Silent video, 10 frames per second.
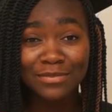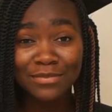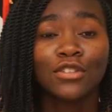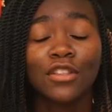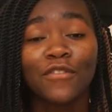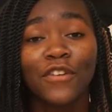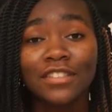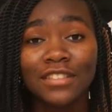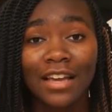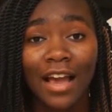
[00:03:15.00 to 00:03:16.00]
So the
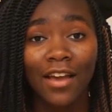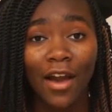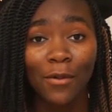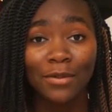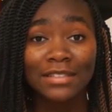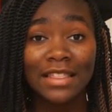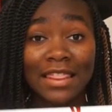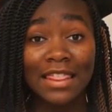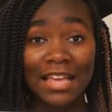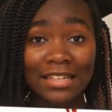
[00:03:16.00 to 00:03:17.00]
first thing I got was
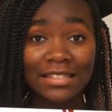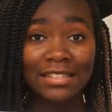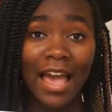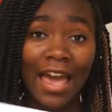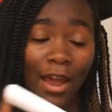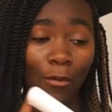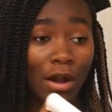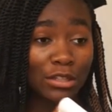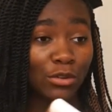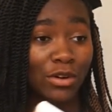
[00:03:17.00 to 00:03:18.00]
this, and I
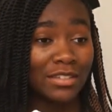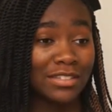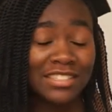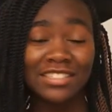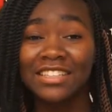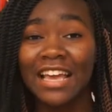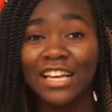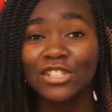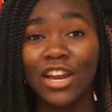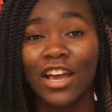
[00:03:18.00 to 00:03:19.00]
walked across the
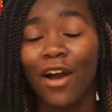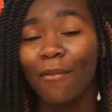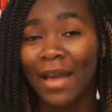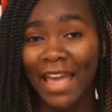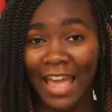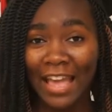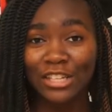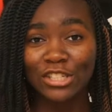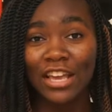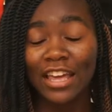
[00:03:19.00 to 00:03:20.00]
stage and I got my
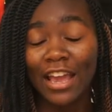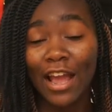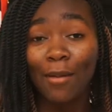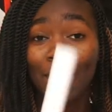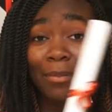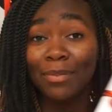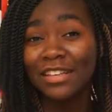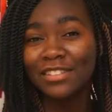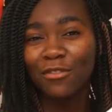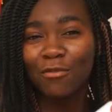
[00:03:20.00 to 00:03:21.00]
handshake and I got my
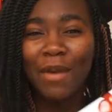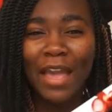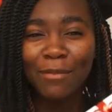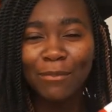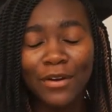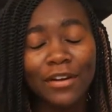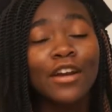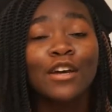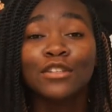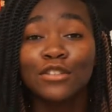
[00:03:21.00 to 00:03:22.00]
piece of paper.
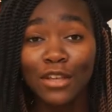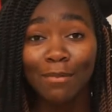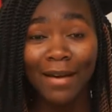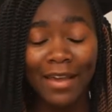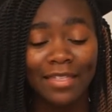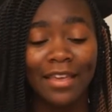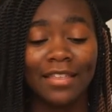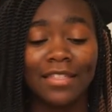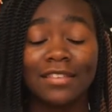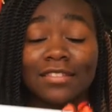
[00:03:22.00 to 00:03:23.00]
So you might think
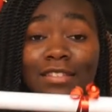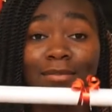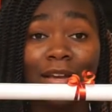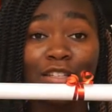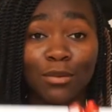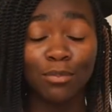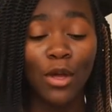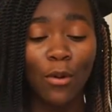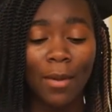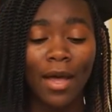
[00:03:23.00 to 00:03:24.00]
that this is my
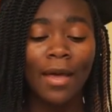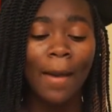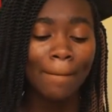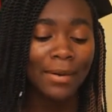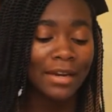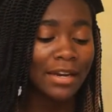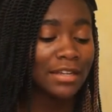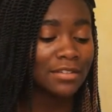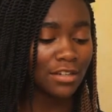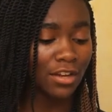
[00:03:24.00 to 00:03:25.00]
diploma, but it
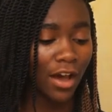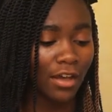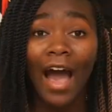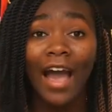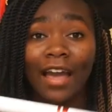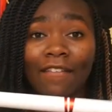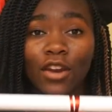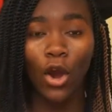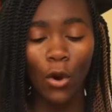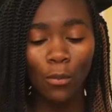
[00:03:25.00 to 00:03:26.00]
is not. I haven't
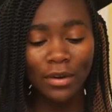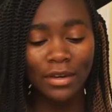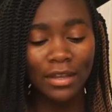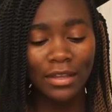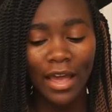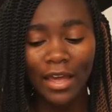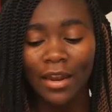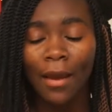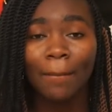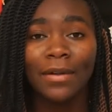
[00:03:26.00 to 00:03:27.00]
opened it yet,
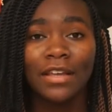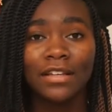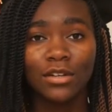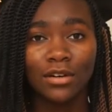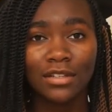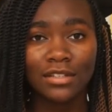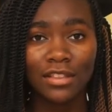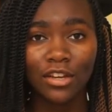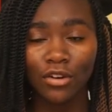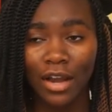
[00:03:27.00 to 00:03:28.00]
but they told us at
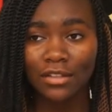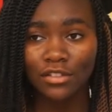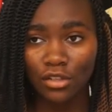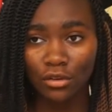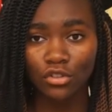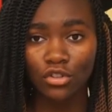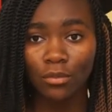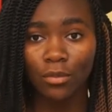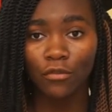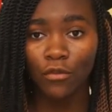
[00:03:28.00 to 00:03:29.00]
the grad social
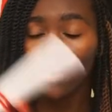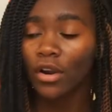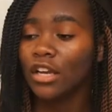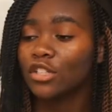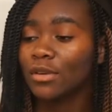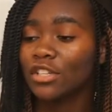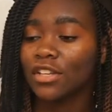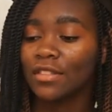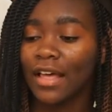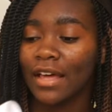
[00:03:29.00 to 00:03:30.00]
before
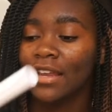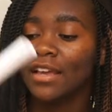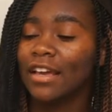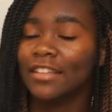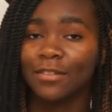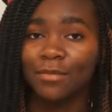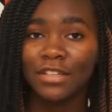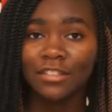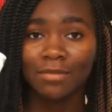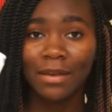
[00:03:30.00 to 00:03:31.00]
graduation that it's a
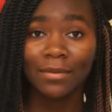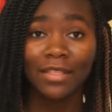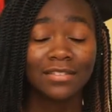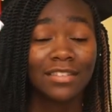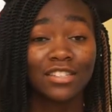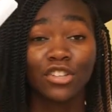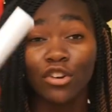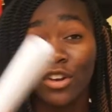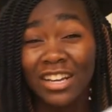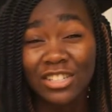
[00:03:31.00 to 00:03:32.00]
piece of paper that says
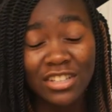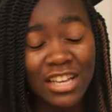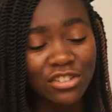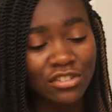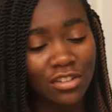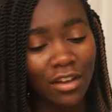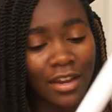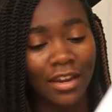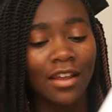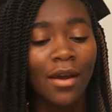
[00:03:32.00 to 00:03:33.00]
congratulations on
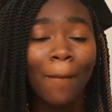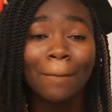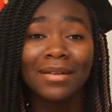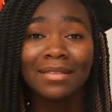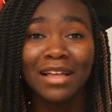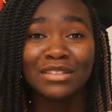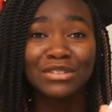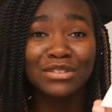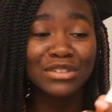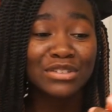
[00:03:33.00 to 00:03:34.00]
it. But
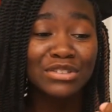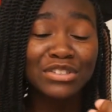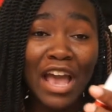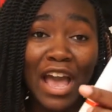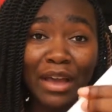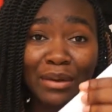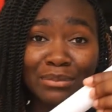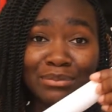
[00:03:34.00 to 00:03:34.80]
let's just check.